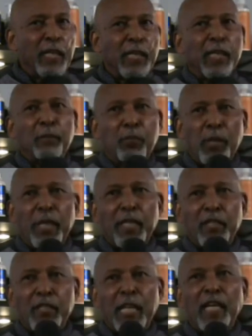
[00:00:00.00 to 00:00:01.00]
it in
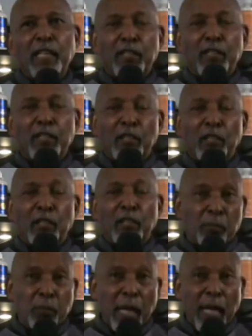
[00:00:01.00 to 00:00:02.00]
plain sight and called it
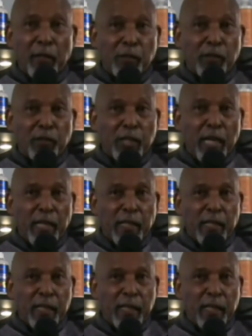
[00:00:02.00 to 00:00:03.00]
Black
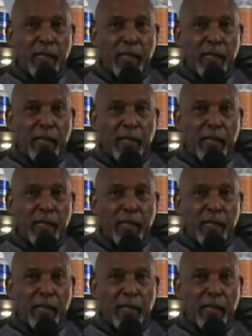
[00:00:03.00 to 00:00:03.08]
Christianity.